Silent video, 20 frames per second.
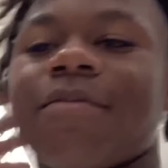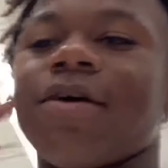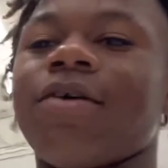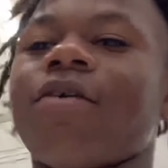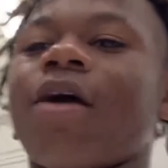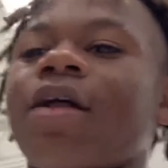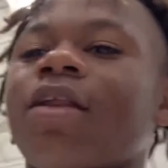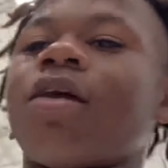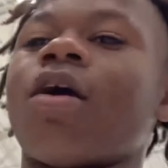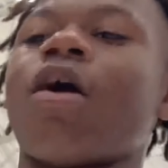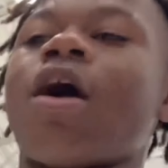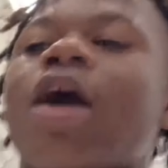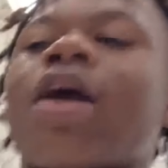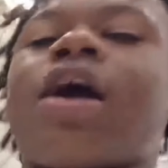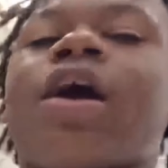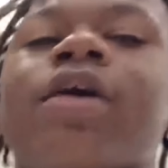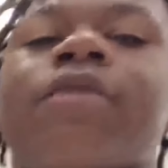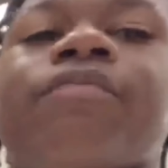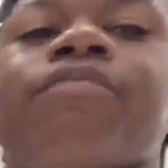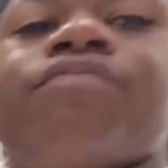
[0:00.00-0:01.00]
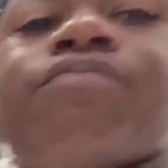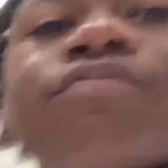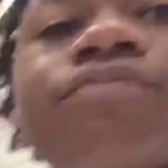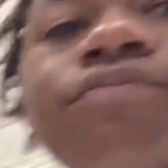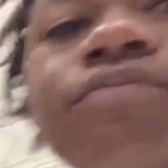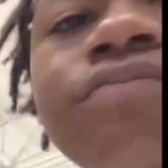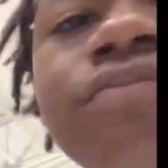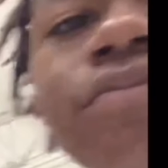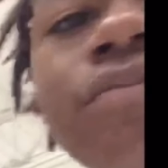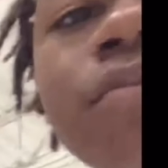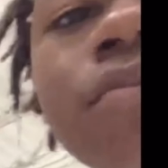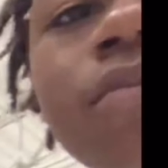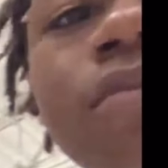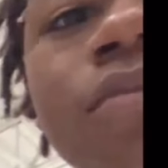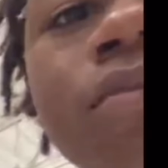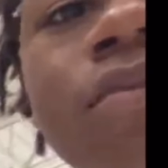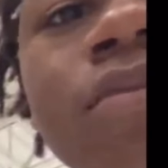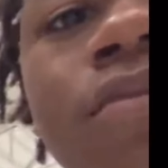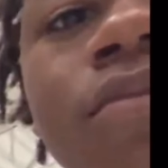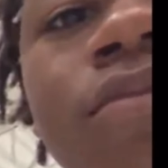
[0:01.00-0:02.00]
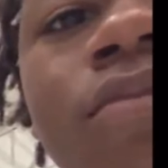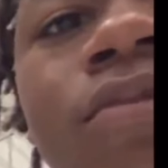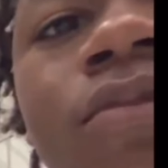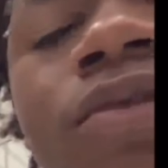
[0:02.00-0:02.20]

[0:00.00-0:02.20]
but right now I got twelve dollars.